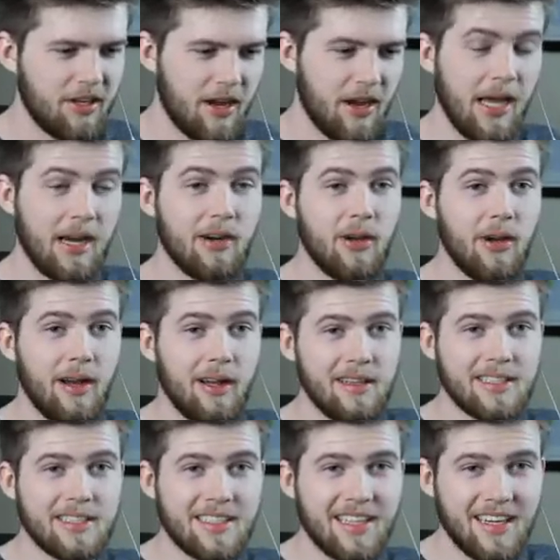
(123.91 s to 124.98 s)
Now I don't know how
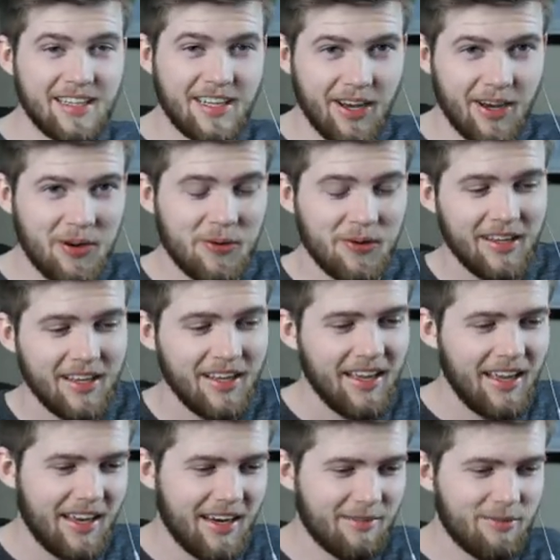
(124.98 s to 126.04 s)
this is gonna go,
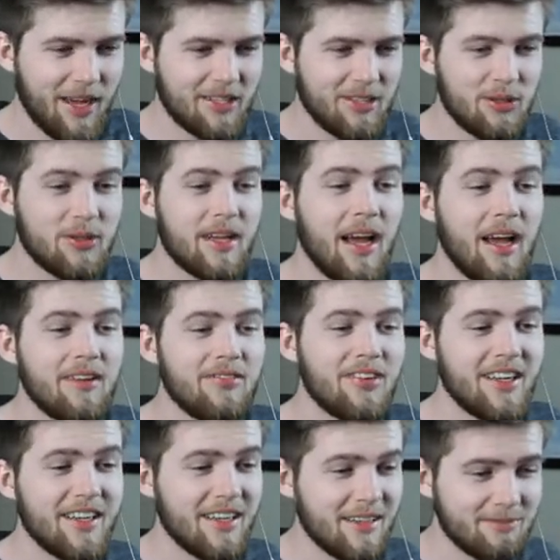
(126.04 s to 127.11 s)
and I'm not too
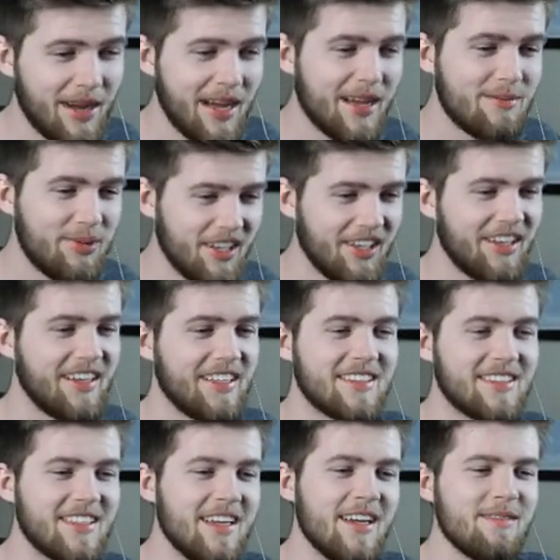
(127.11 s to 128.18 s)
confident in my
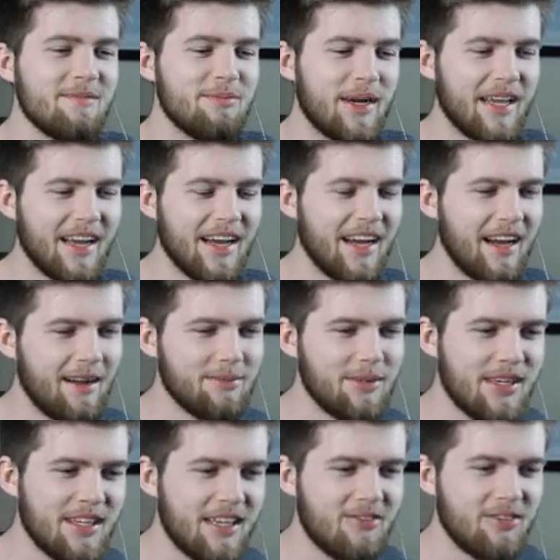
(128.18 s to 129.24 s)
abilities, but uh, I'm
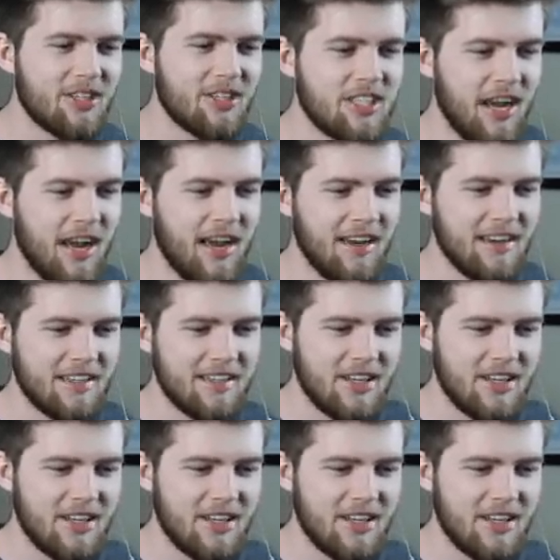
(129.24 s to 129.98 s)
gonna it a shot.